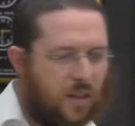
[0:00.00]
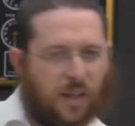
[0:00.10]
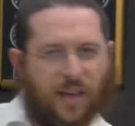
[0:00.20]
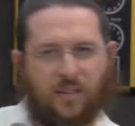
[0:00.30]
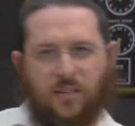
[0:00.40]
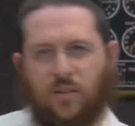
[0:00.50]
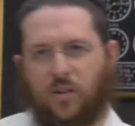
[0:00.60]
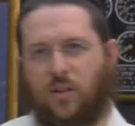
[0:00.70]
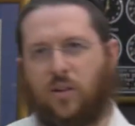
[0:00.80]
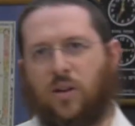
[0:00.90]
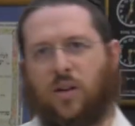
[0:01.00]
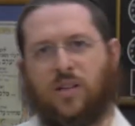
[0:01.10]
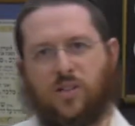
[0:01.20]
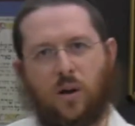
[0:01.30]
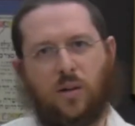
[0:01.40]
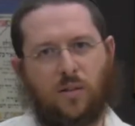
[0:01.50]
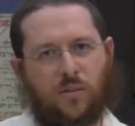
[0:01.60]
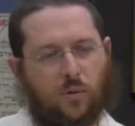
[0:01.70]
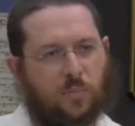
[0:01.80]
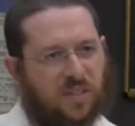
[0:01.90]
that is going
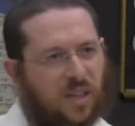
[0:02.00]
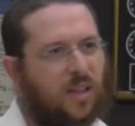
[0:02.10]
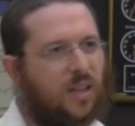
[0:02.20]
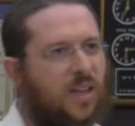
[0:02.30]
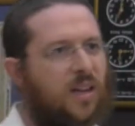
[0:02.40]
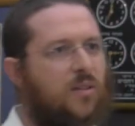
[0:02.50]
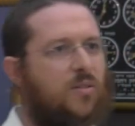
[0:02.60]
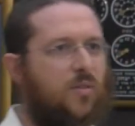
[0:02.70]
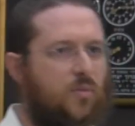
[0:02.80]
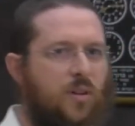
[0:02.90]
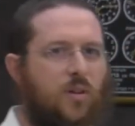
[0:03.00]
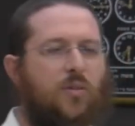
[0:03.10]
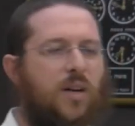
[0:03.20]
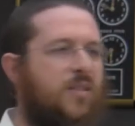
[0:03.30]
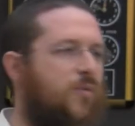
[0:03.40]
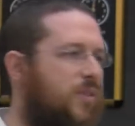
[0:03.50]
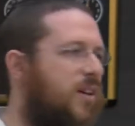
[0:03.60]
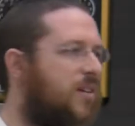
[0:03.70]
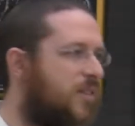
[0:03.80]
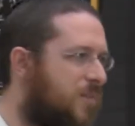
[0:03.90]
through, particularly getting to the real crux of what
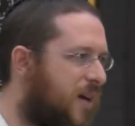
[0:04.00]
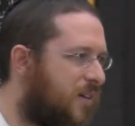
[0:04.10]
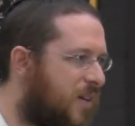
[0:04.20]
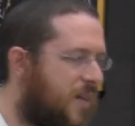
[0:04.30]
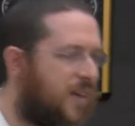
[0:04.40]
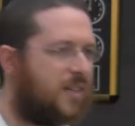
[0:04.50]
Tanya is about, and that